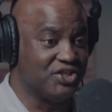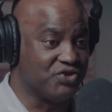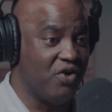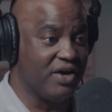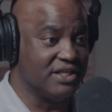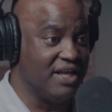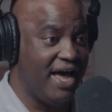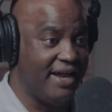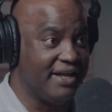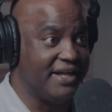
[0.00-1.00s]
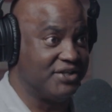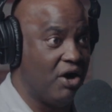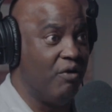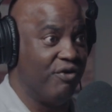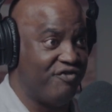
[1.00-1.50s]
the strongest lion gets
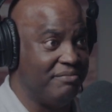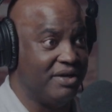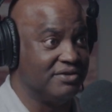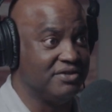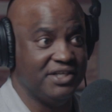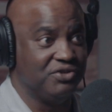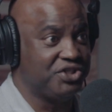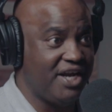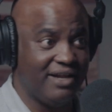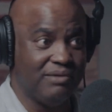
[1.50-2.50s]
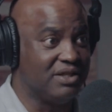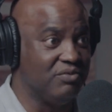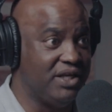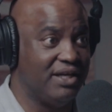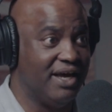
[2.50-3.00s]
all the females. He don't share them with the
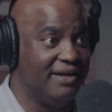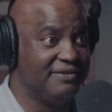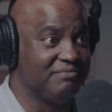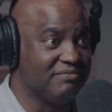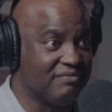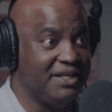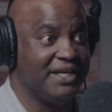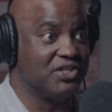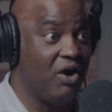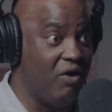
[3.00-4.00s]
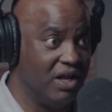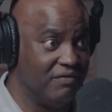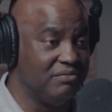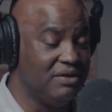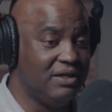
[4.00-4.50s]
weak guy. He gets all
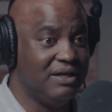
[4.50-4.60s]
of them.